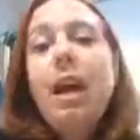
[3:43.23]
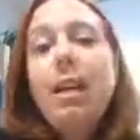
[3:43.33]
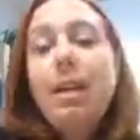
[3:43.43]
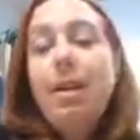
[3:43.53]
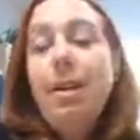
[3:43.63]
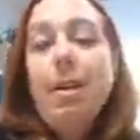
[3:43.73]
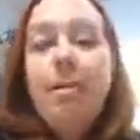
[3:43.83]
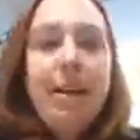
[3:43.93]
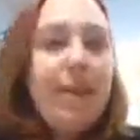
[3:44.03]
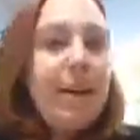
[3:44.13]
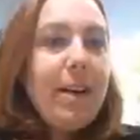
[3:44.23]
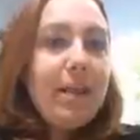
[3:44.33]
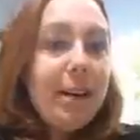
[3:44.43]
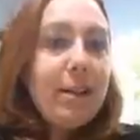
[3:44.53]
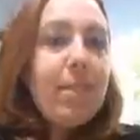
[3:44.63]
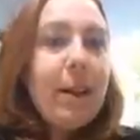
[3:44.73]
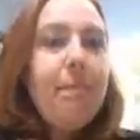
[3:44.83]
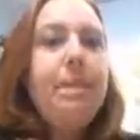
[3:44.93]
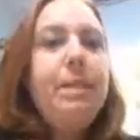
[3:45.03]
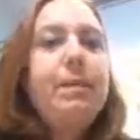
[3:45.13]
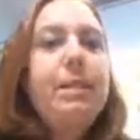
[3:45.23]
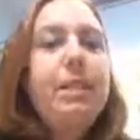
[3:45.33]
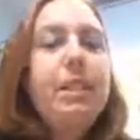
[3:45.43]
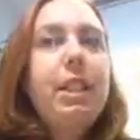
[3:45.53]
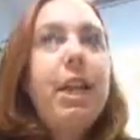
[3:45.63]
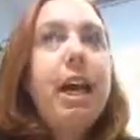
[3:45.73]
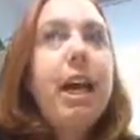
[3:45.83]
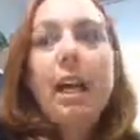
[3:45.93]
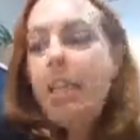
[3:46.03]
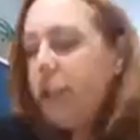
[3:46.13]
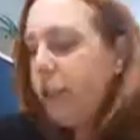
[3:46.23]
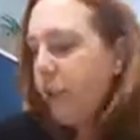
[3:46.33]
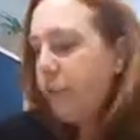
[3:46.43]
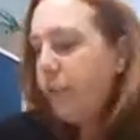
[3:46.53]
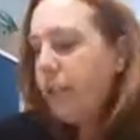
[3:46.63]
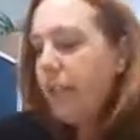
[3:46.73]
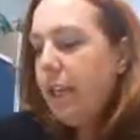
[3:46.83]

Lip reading: and then my very final paper, which I chose.